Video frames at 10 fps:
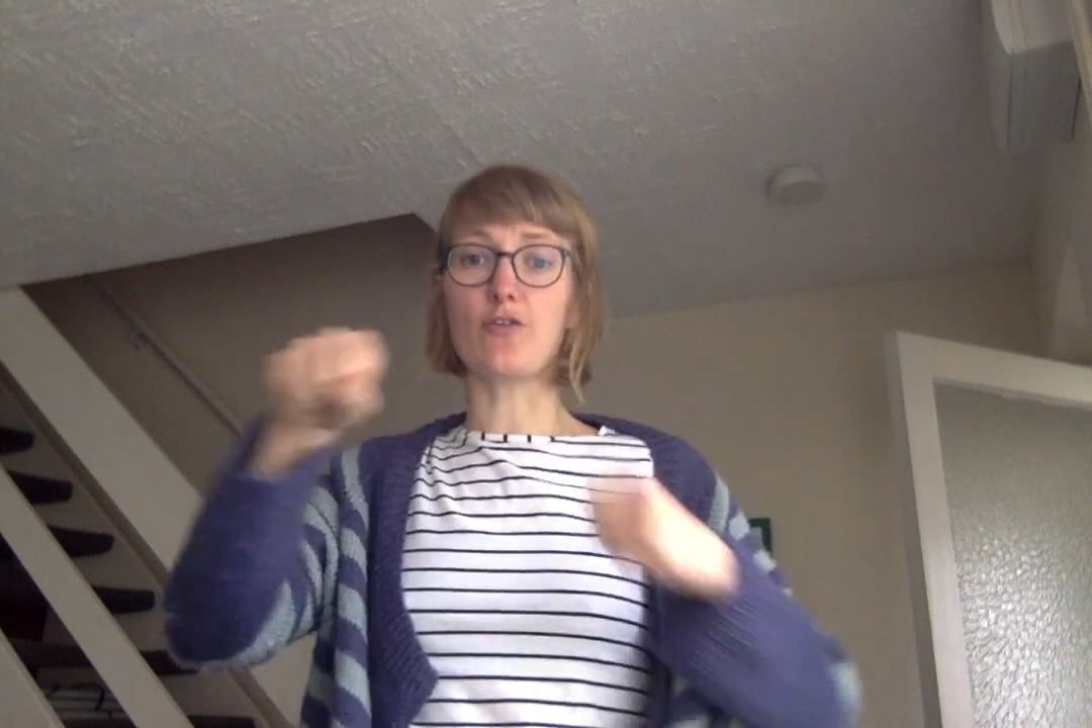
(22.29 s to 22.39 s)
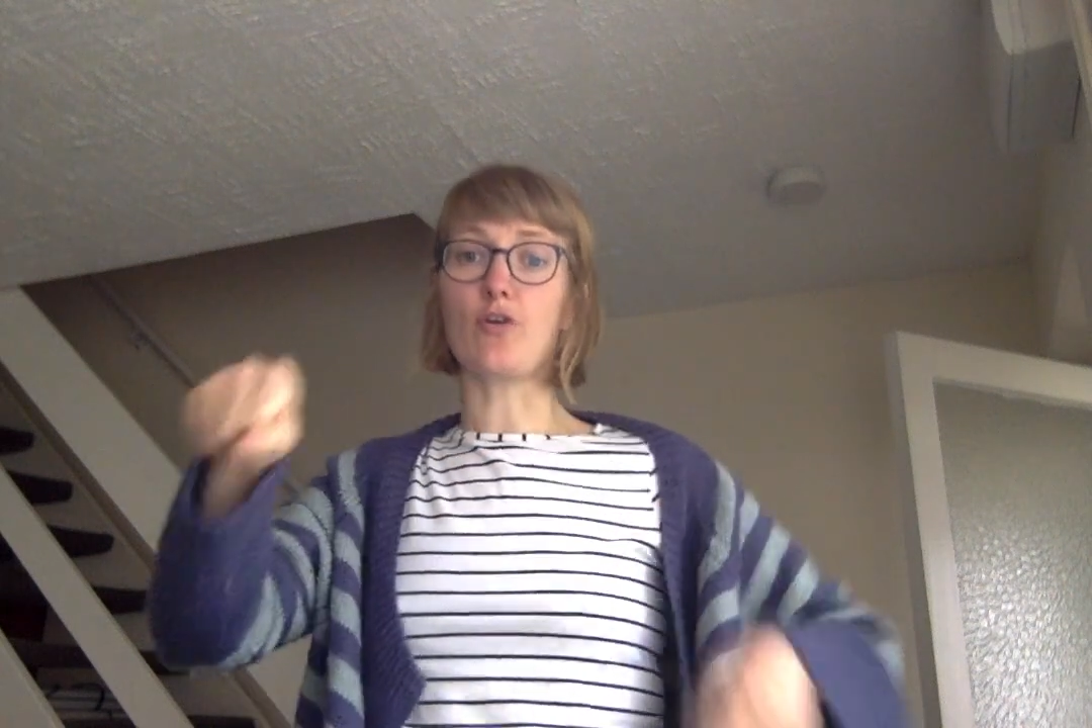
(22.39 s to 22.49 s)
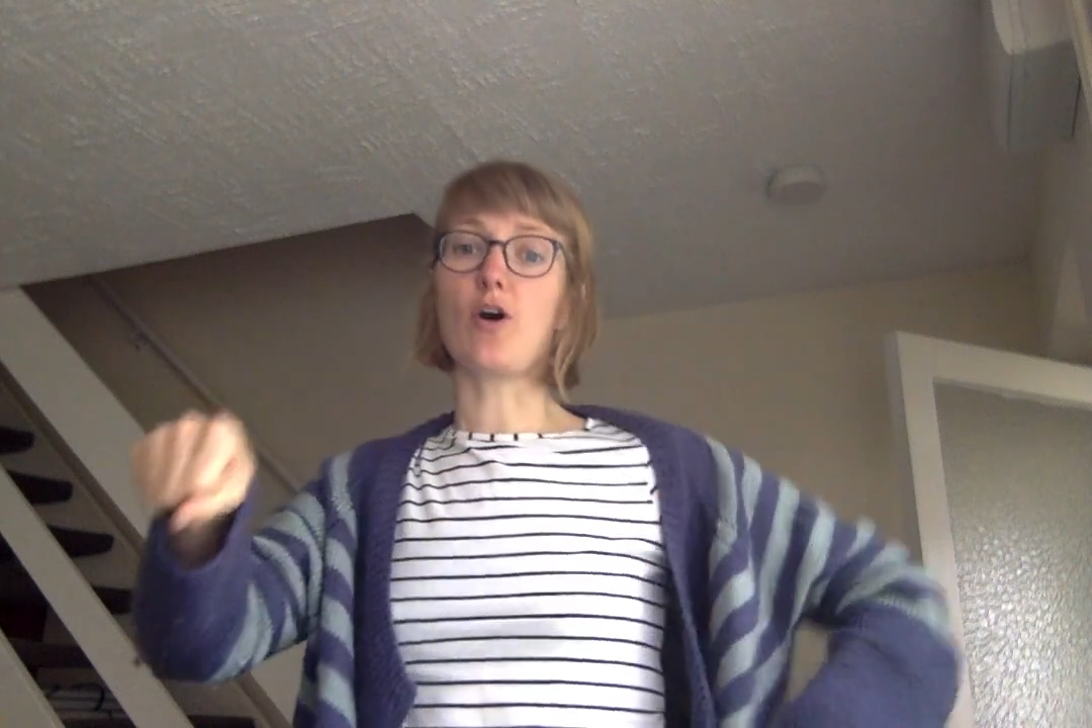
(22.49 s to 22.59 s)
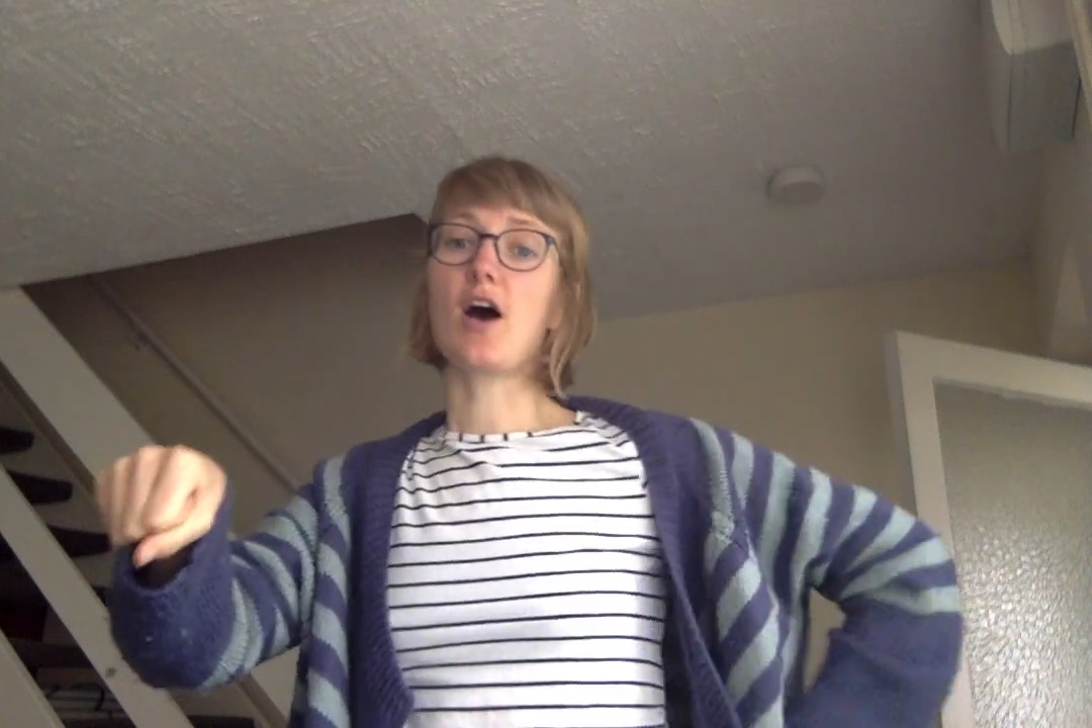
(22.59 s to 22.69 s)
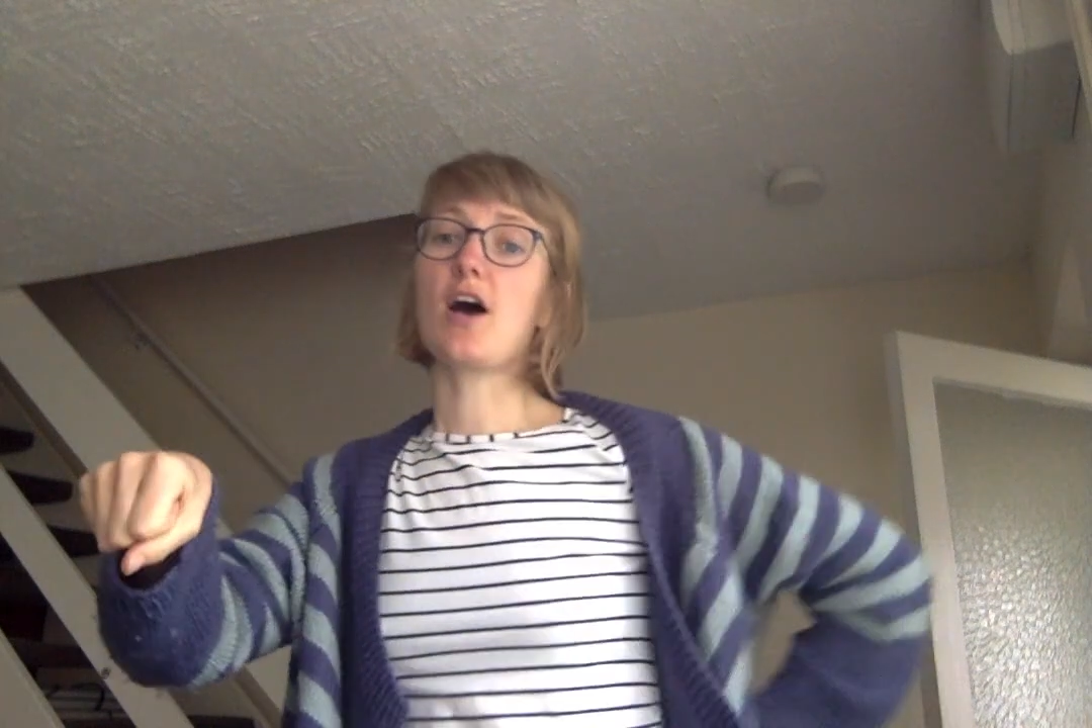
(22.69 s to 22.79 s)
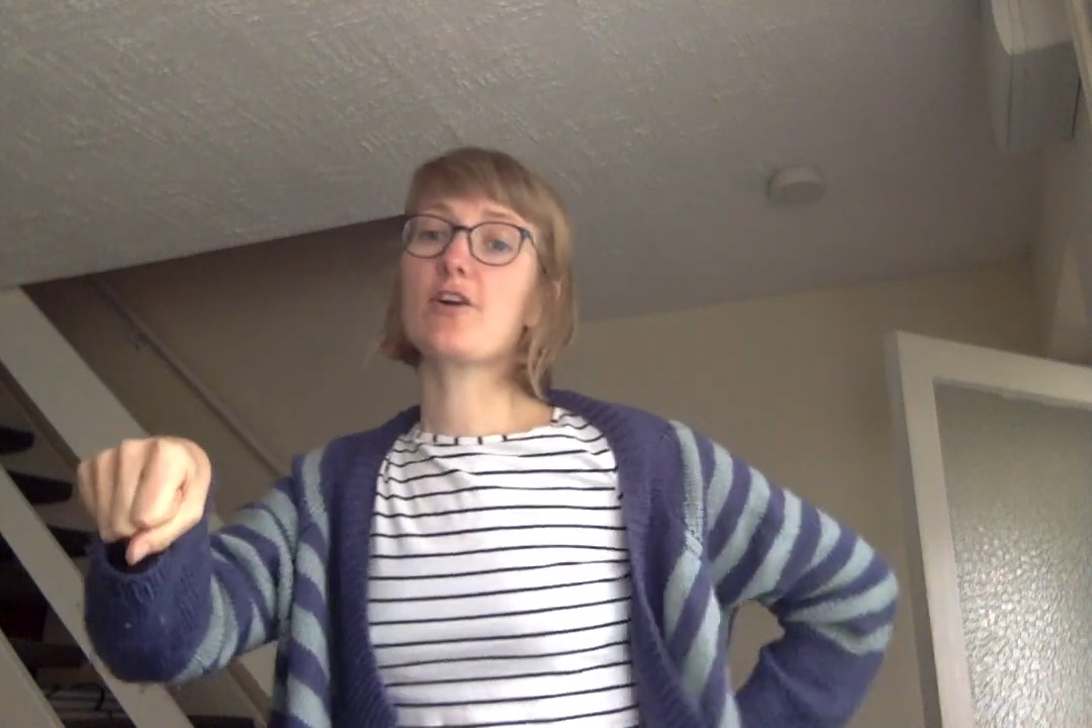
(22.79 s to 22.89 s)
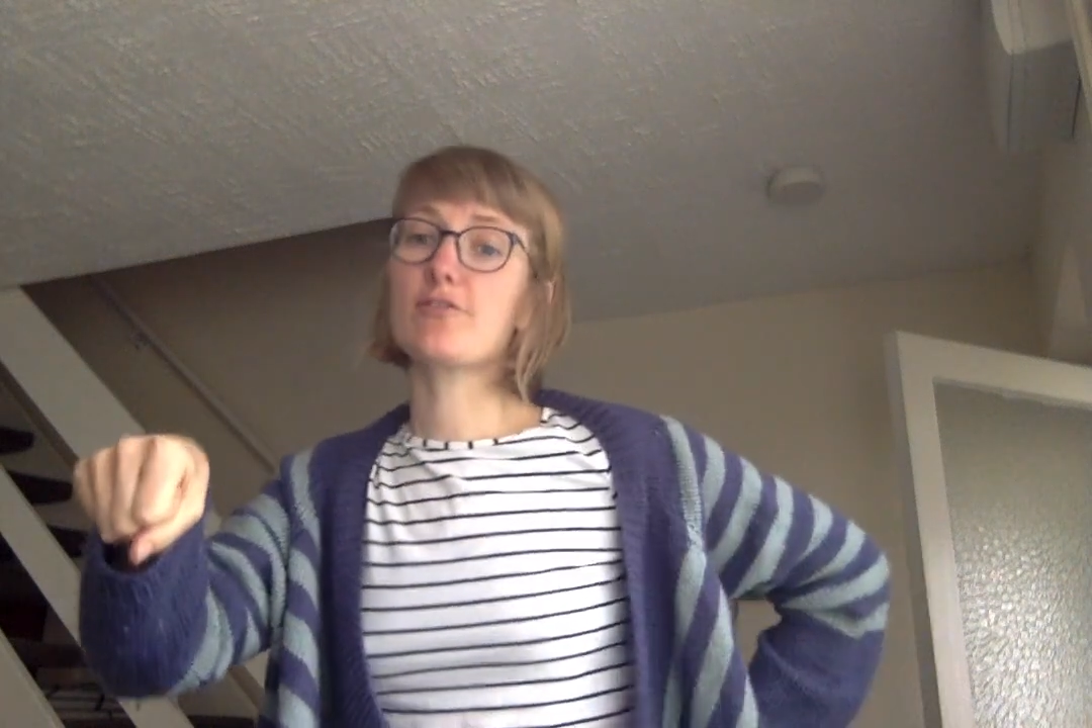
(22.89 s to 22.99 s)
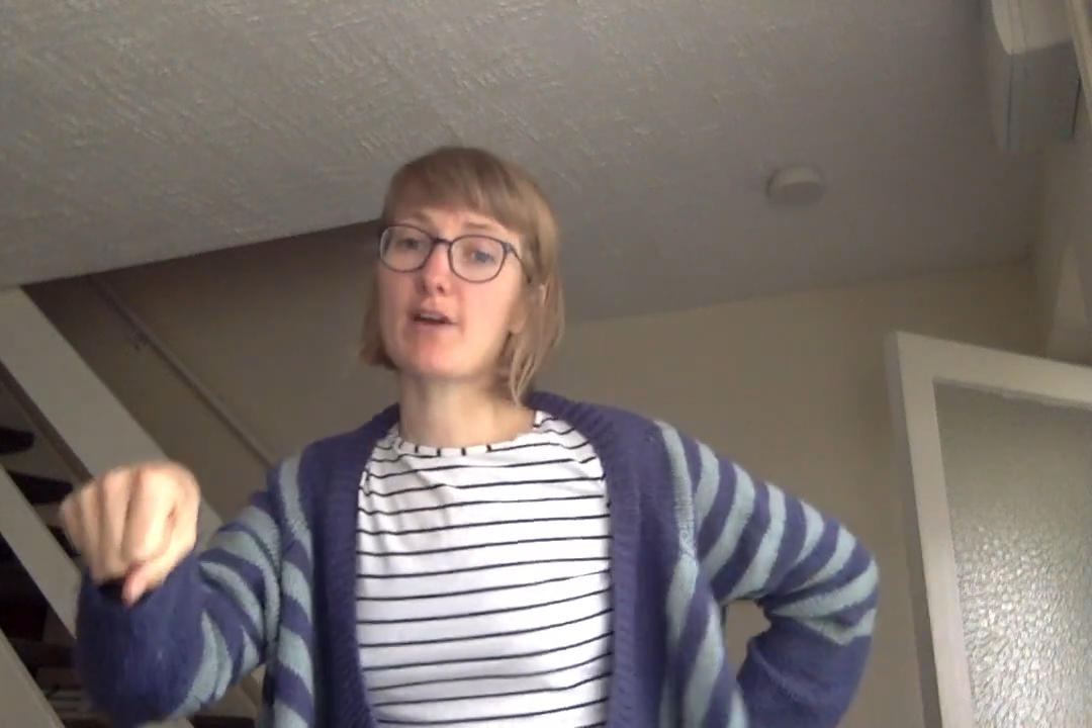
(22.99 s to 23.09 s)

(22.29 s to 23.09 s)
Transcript: for her